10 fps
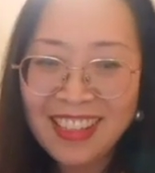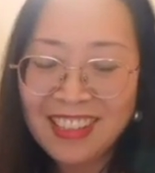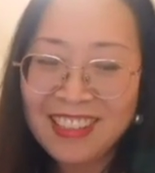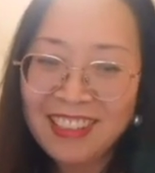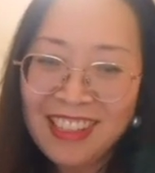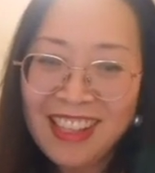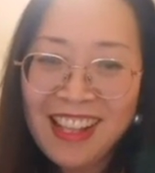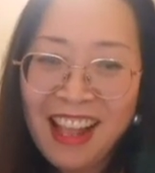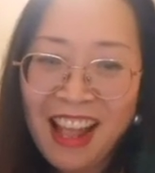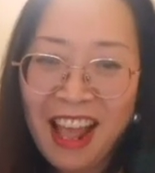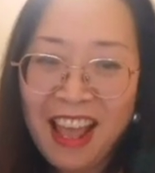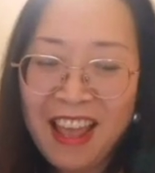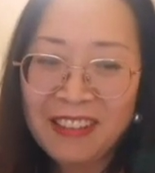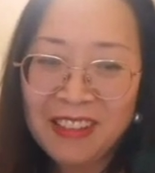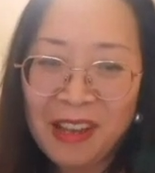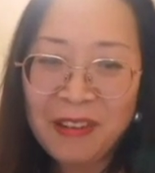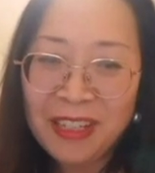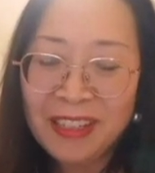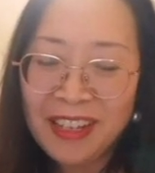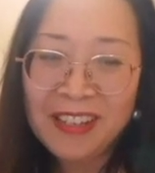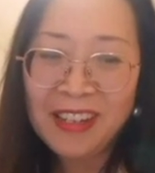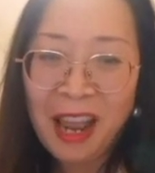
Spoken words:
So now later,